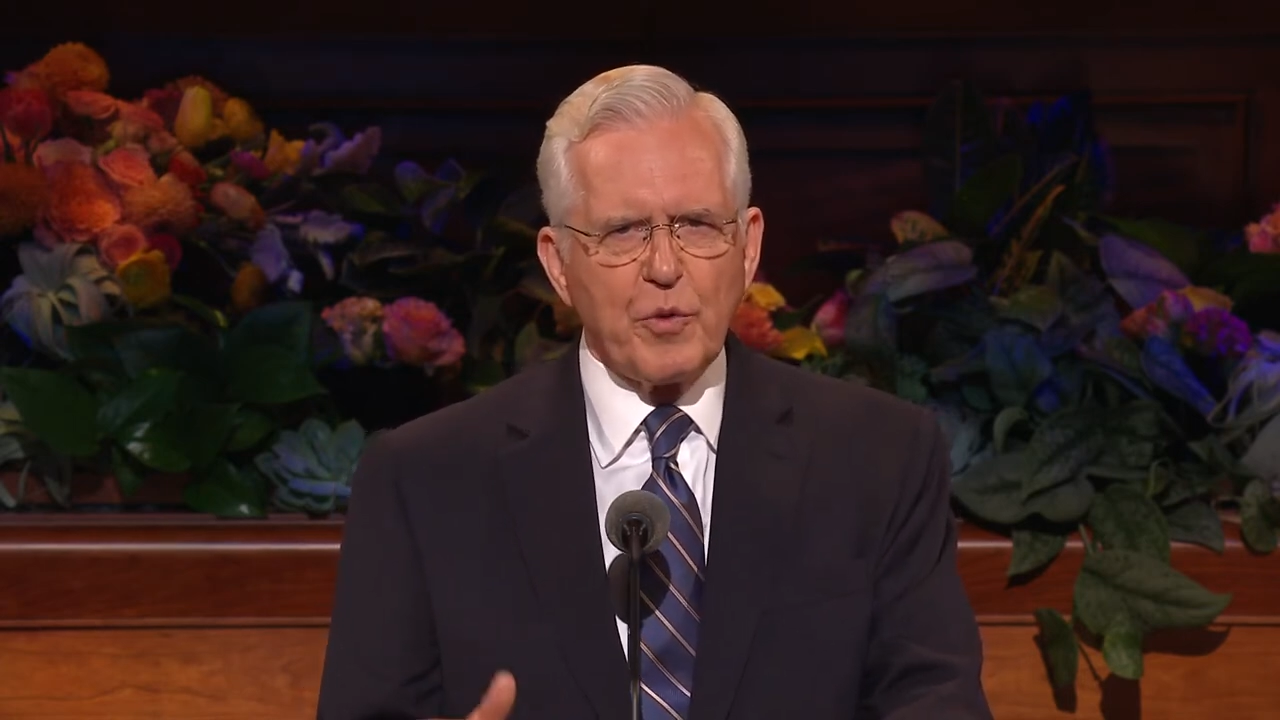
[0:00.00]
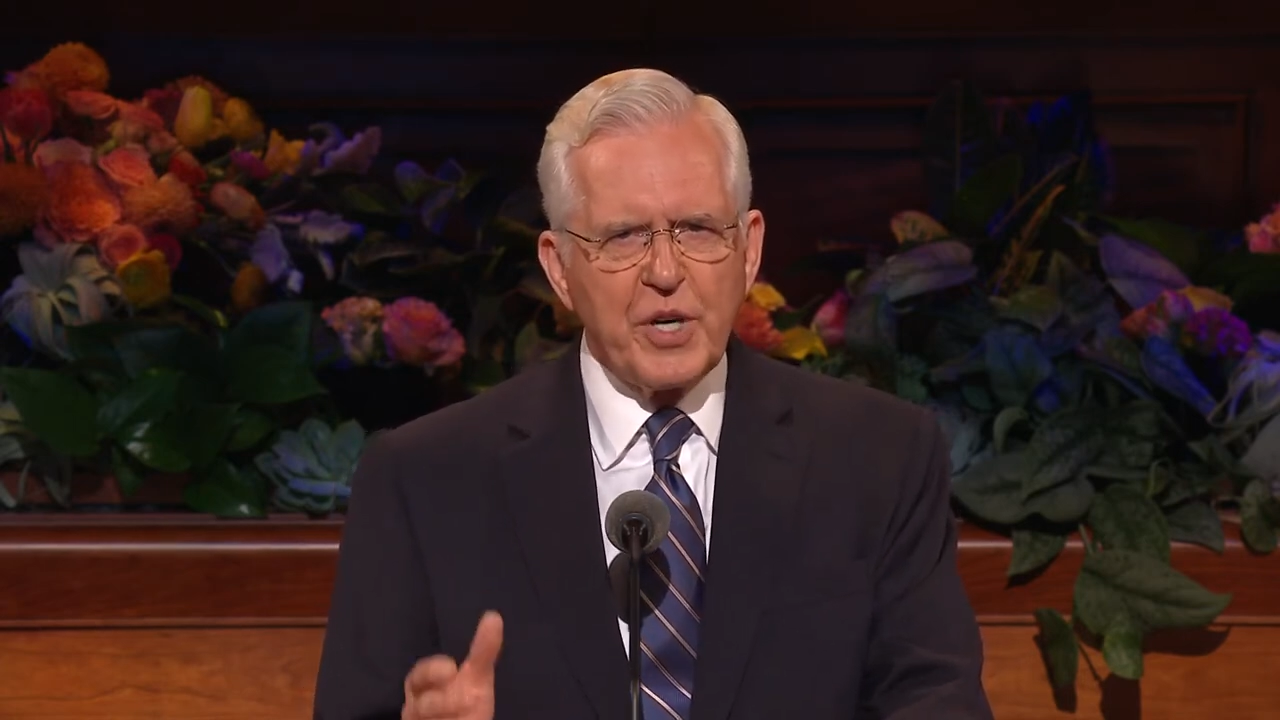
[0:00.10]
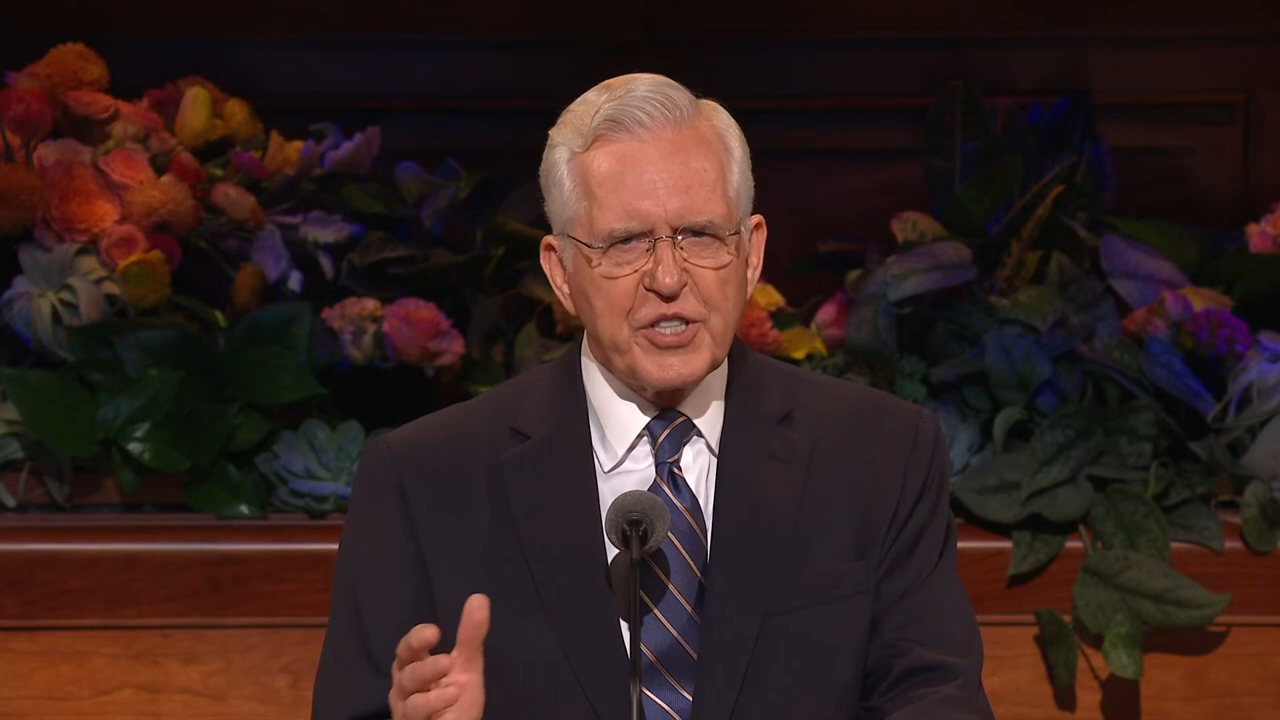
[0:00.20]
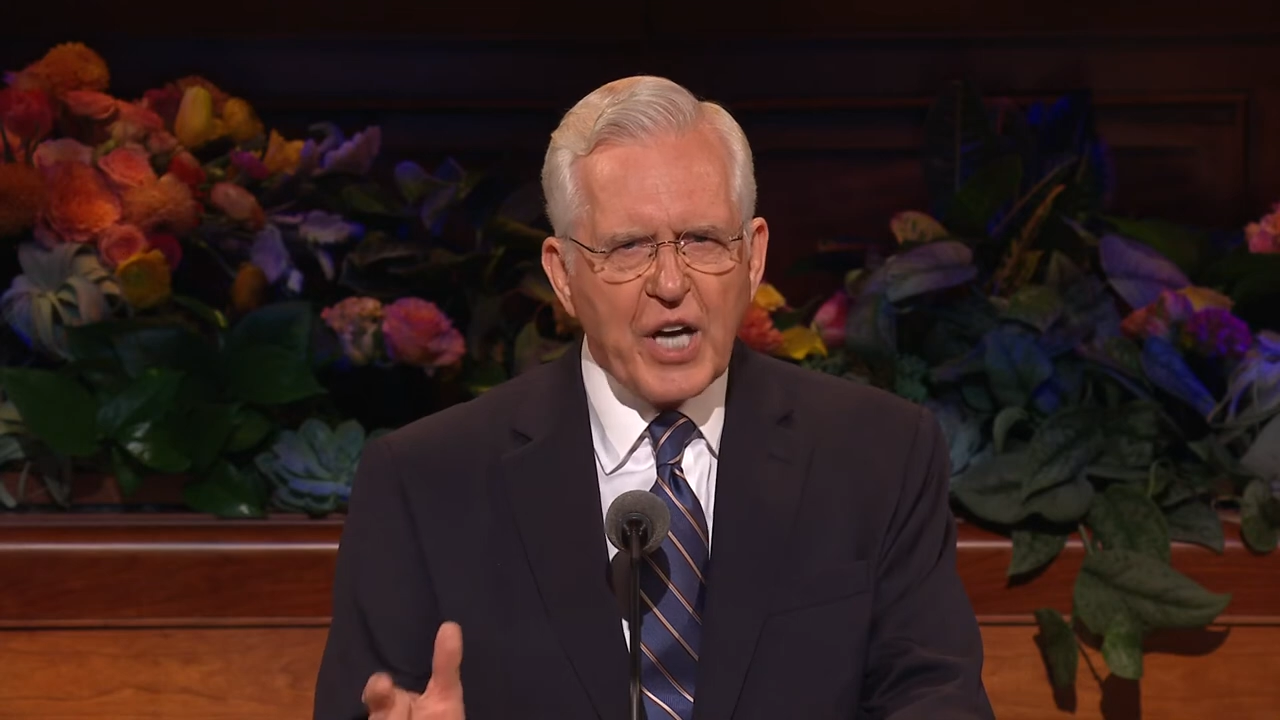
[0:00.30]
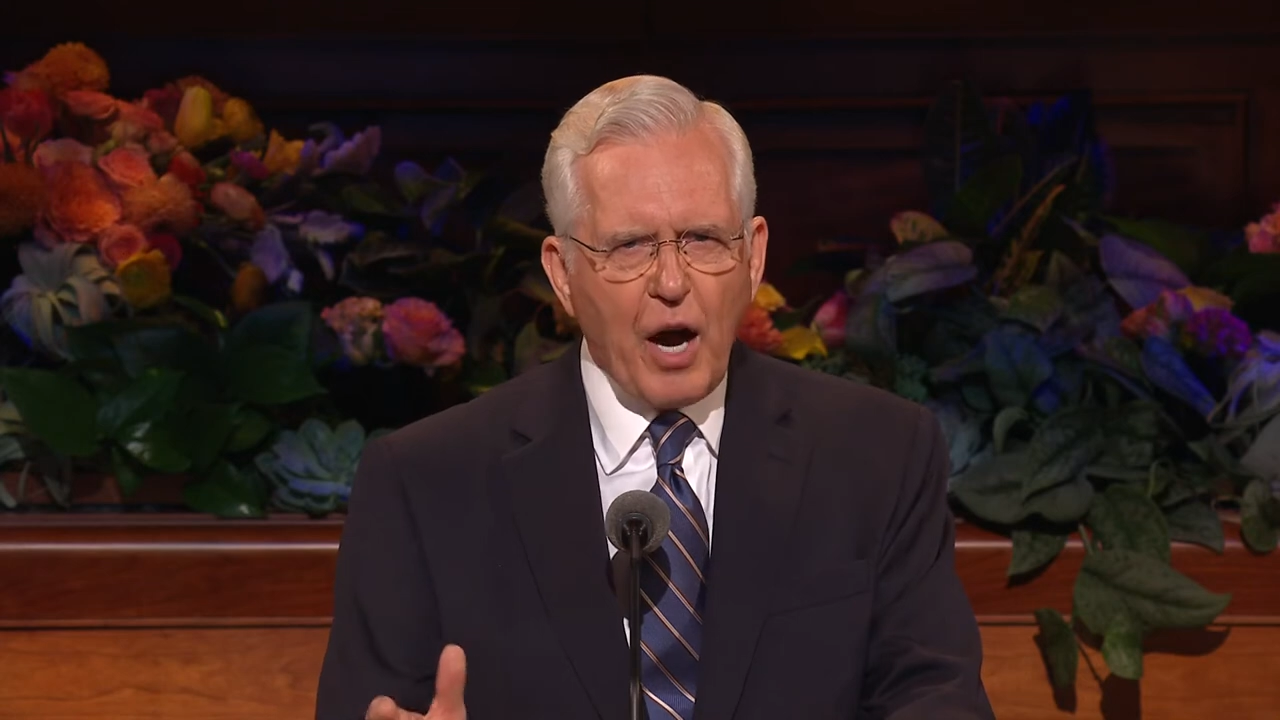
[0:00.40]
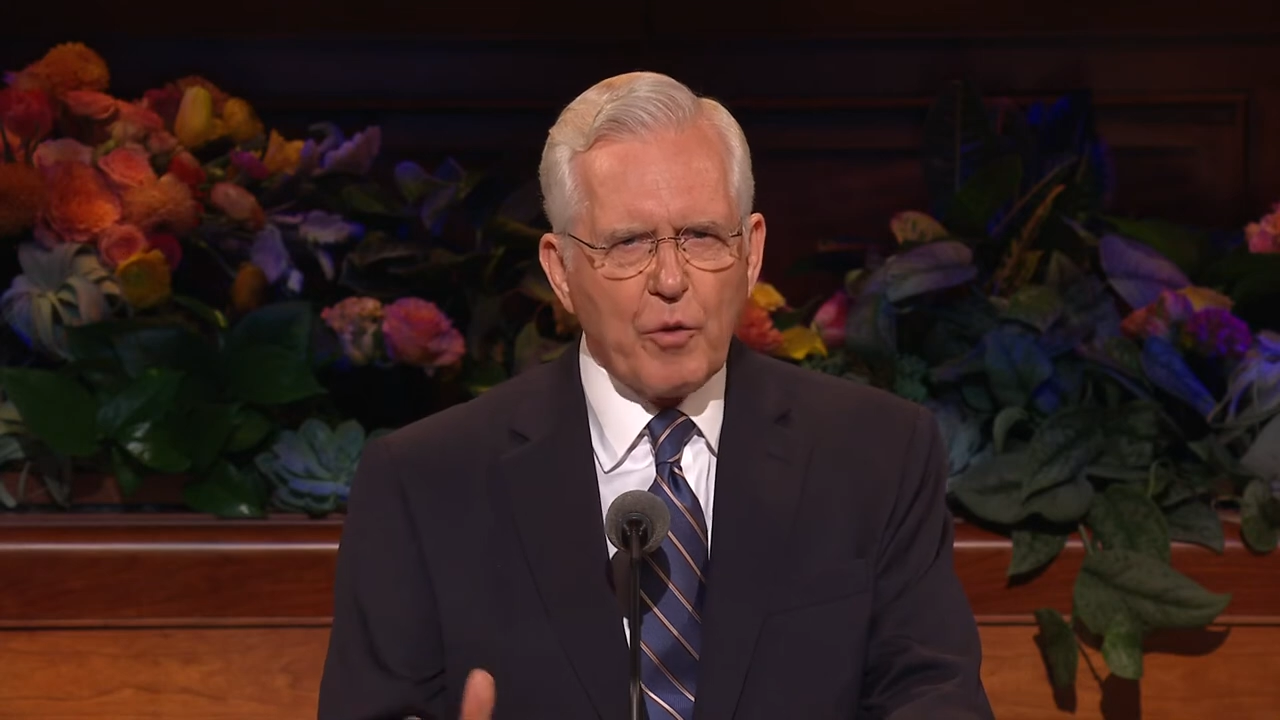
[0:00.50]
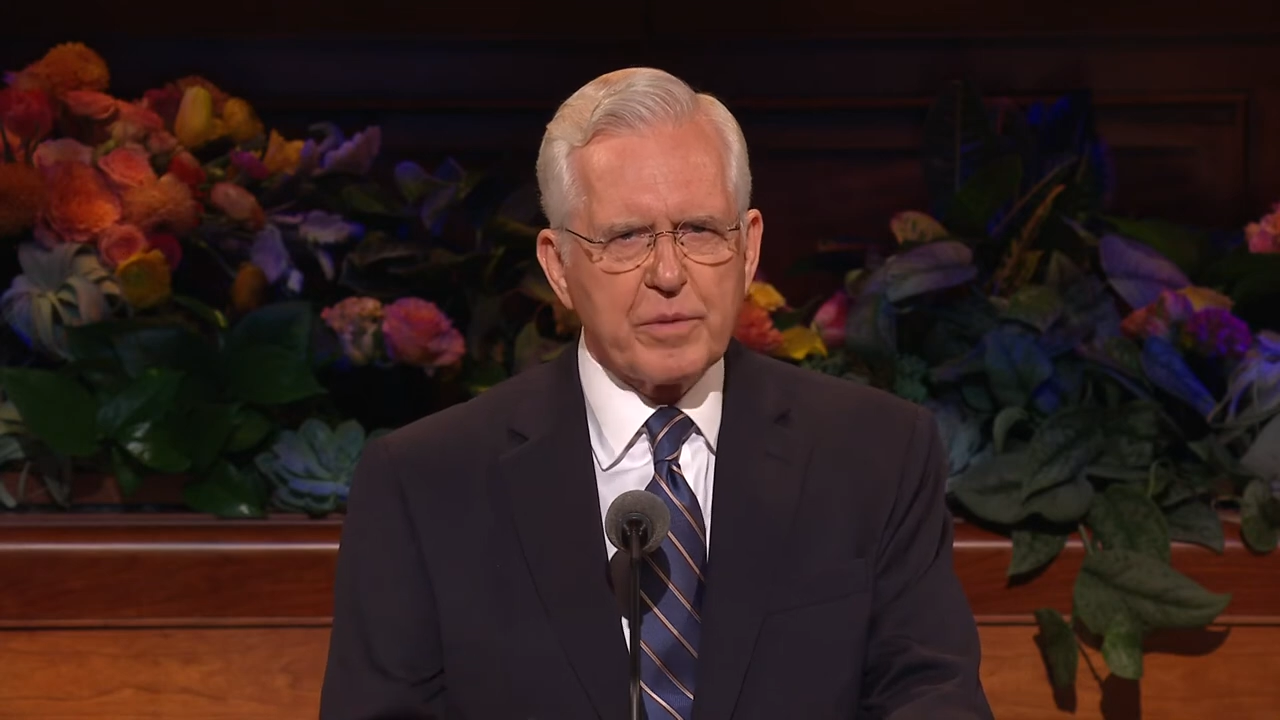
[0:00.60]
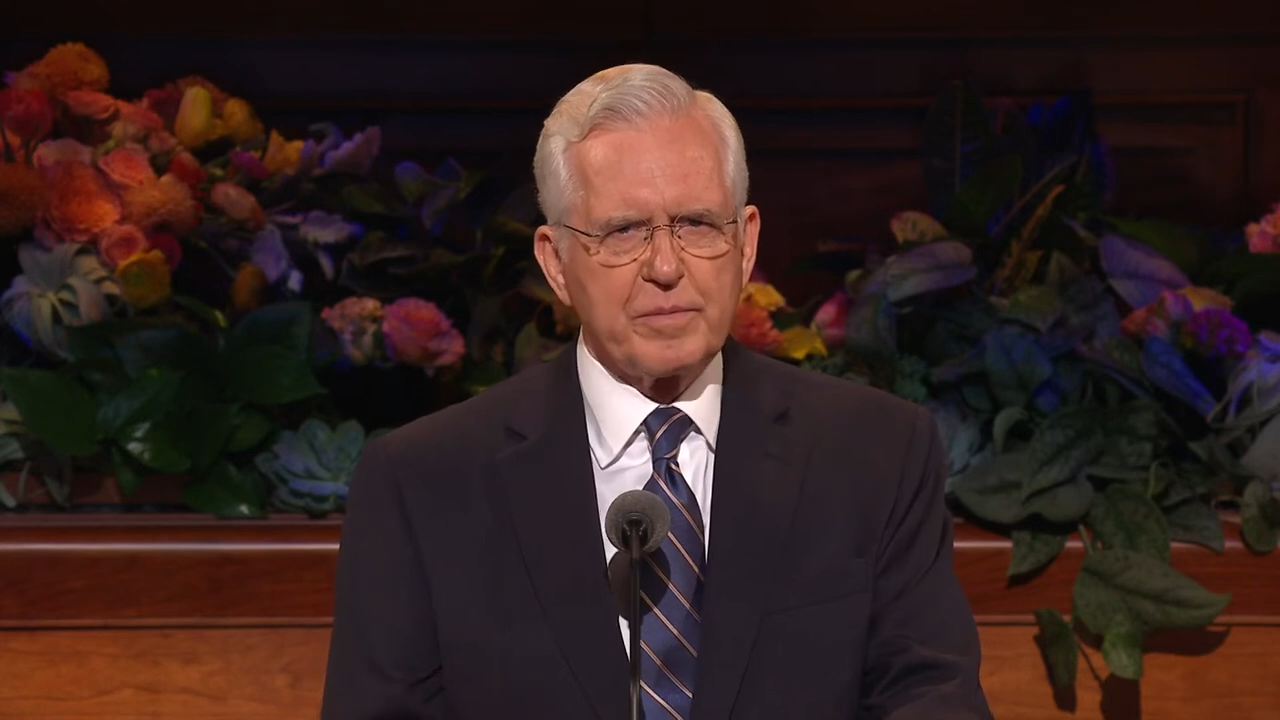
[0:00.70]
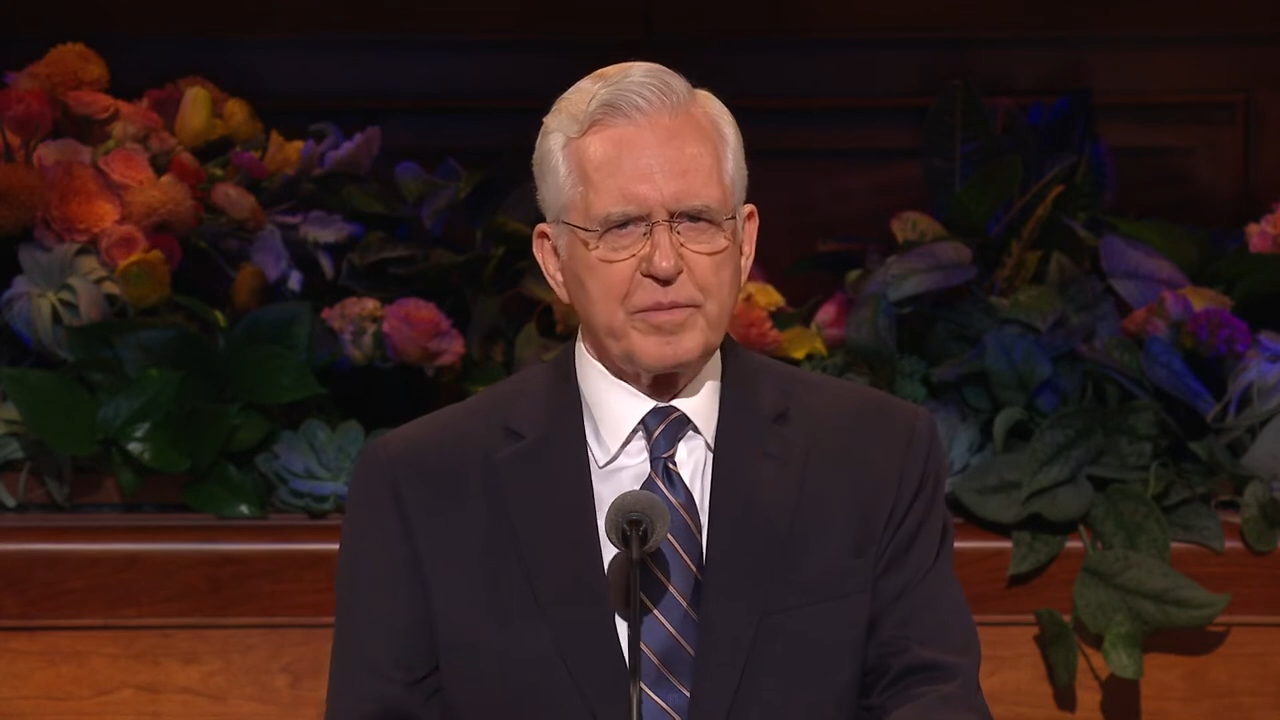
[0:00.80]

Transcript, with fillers: reach out